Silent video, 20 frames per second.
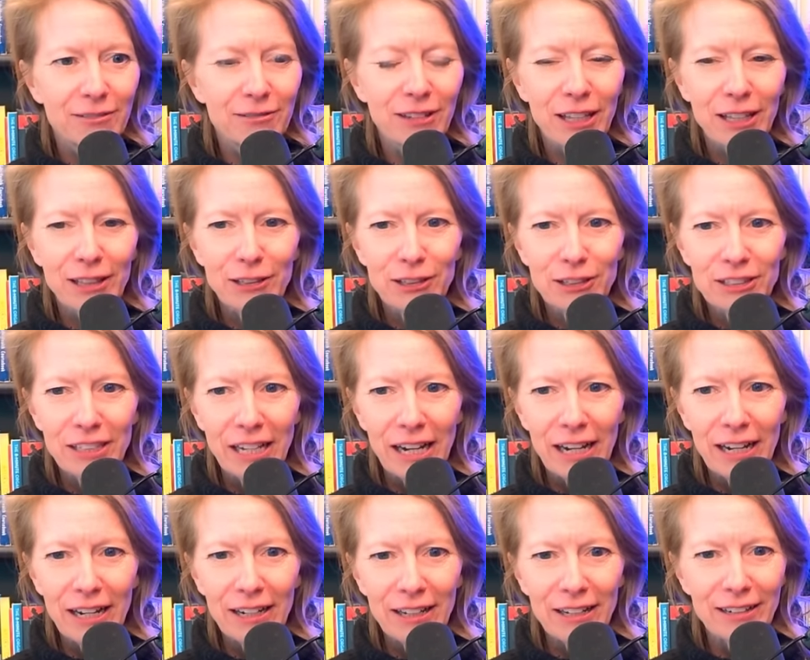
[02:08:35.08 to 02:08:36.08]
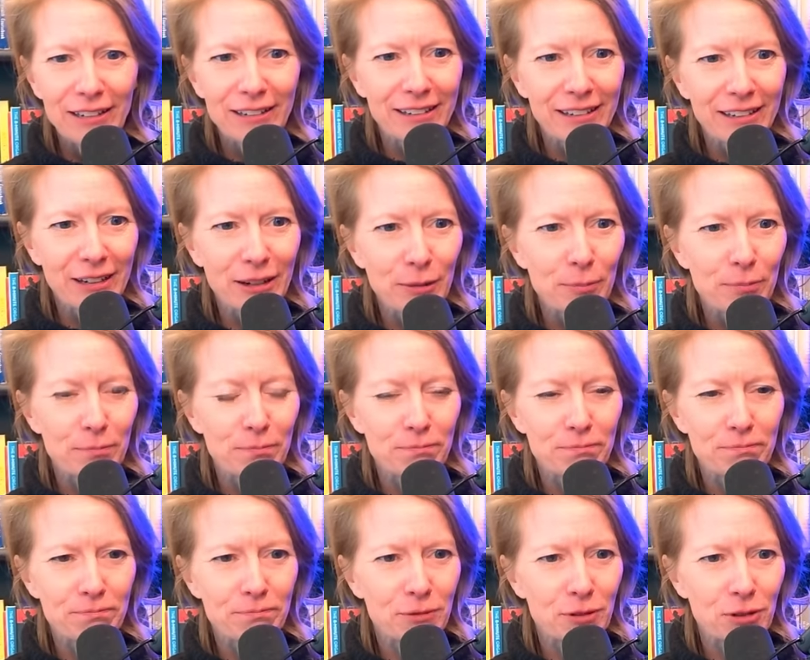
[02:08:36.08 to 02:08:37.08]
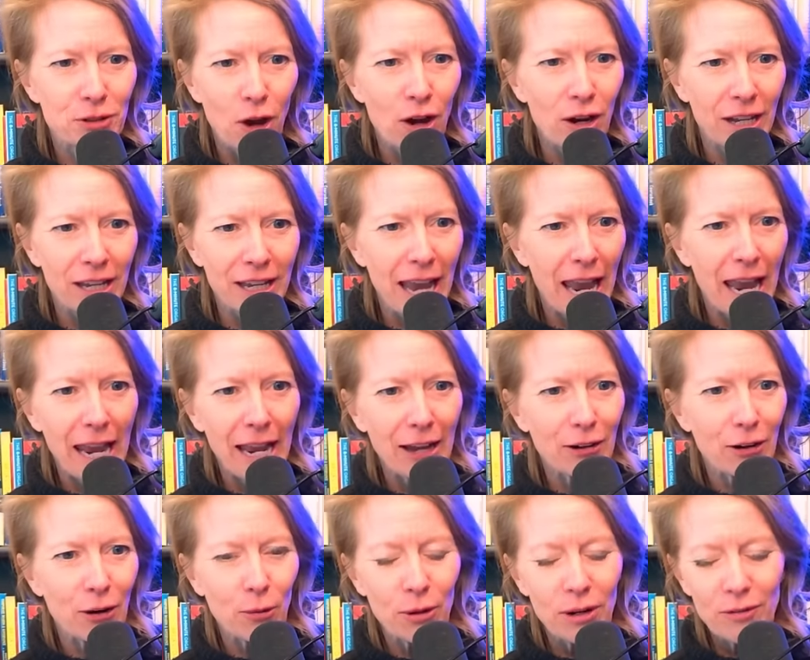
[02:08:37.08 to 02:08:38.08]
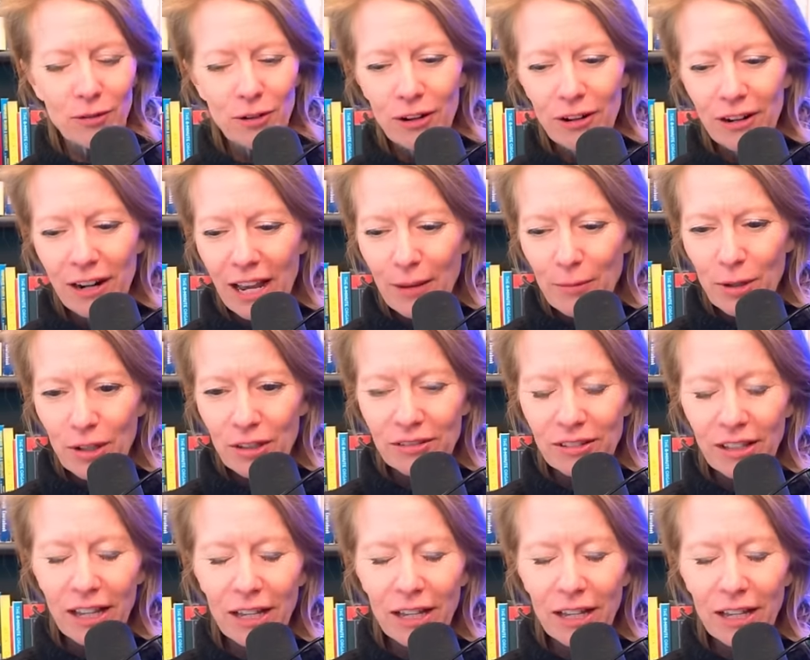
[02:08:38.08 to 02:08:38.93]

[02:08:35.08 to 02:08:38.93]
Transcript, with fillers: Like Little Dan and, you know, Doggy Ann or whatever her name is.